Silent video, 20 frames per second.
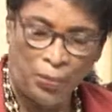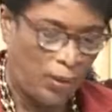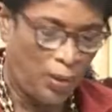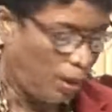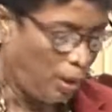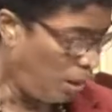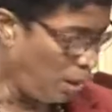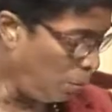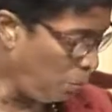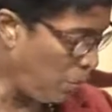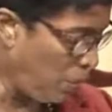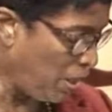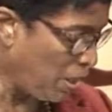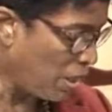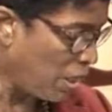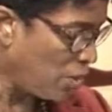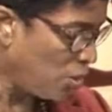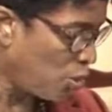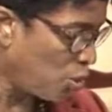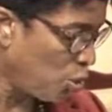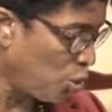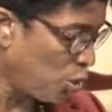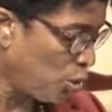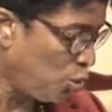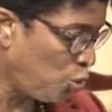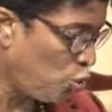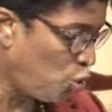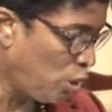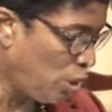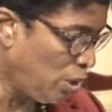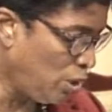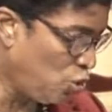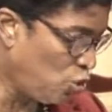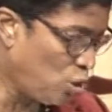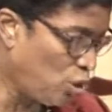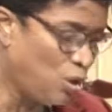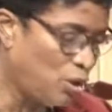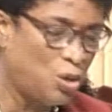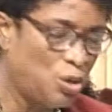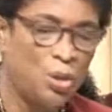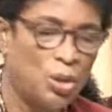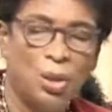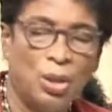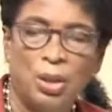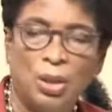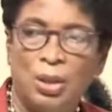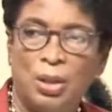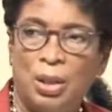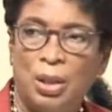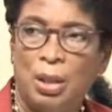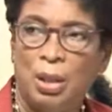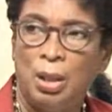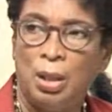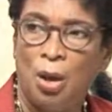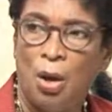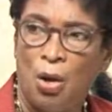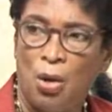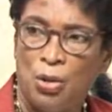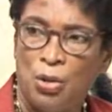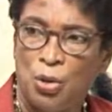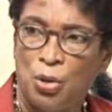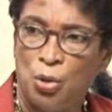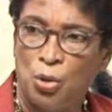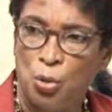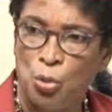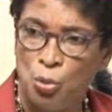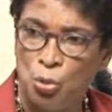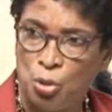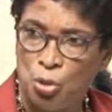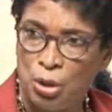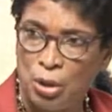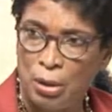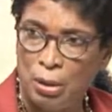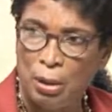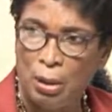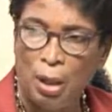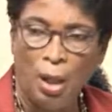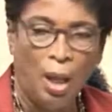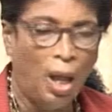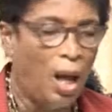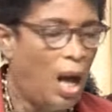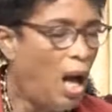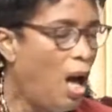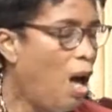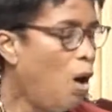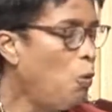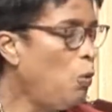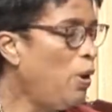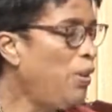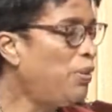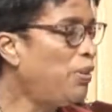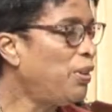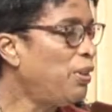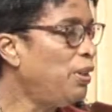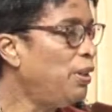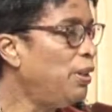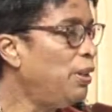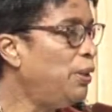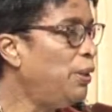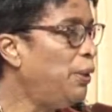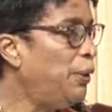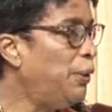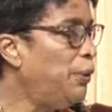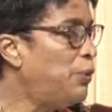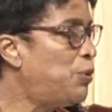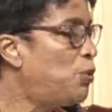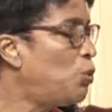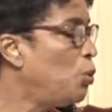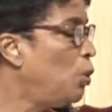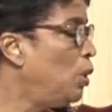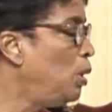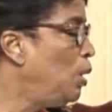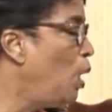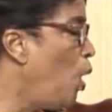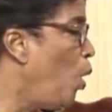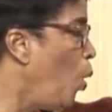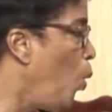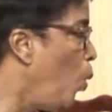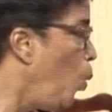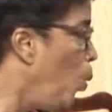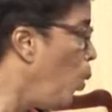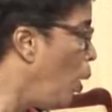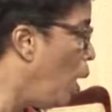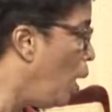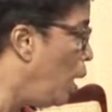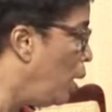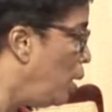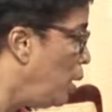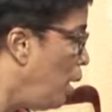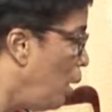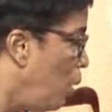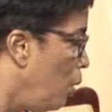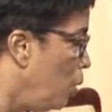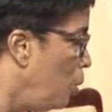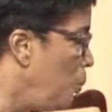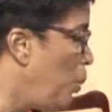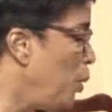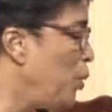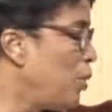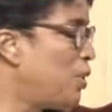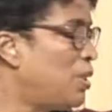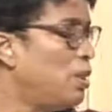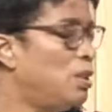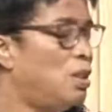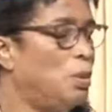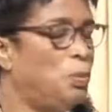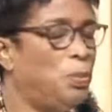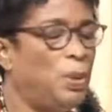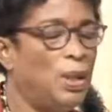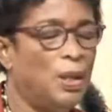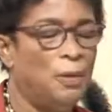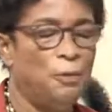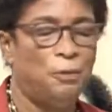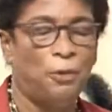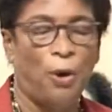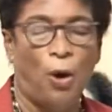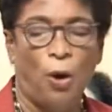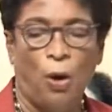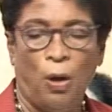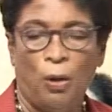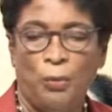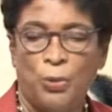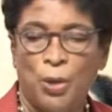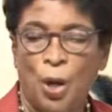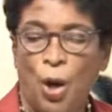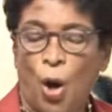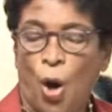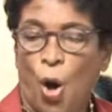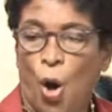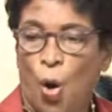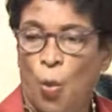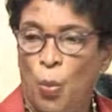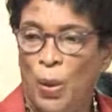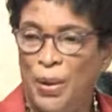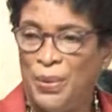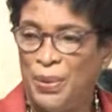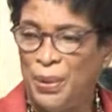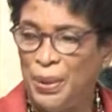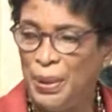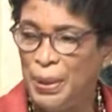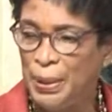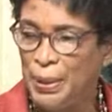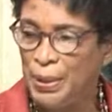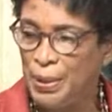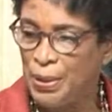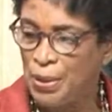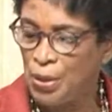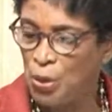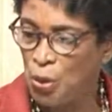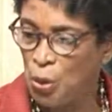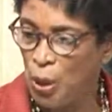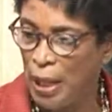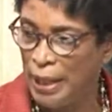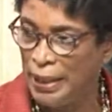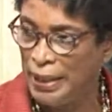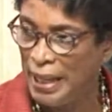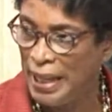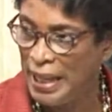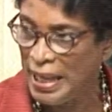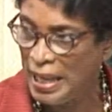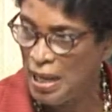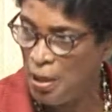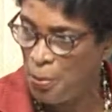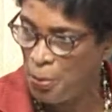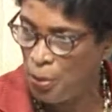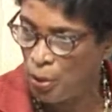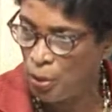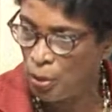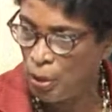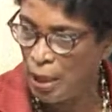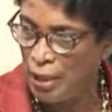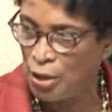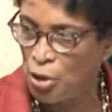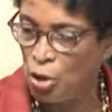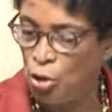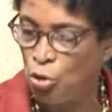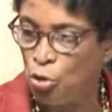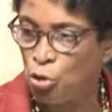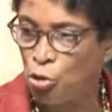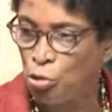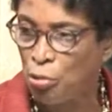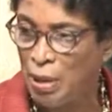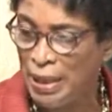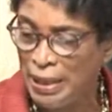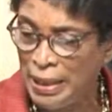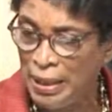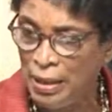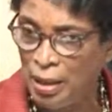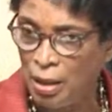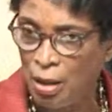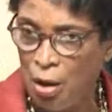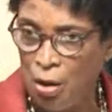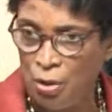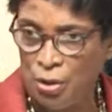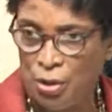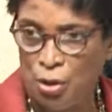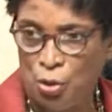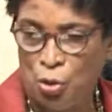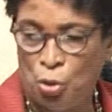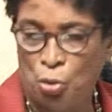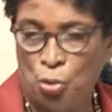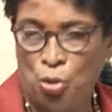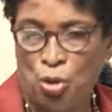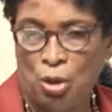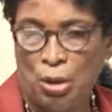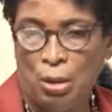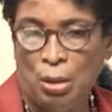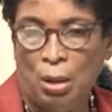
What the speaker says: in making certain changes to the Constitution, whether it is to allow a young person to be involved or whether it is to enable and to enshrine in the Constitution